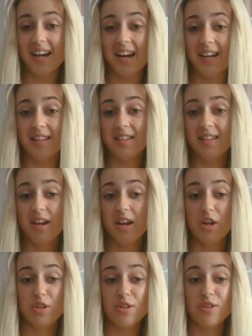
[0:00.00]
and
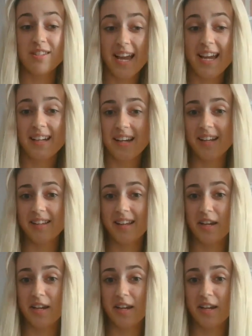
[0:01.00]
sustain it,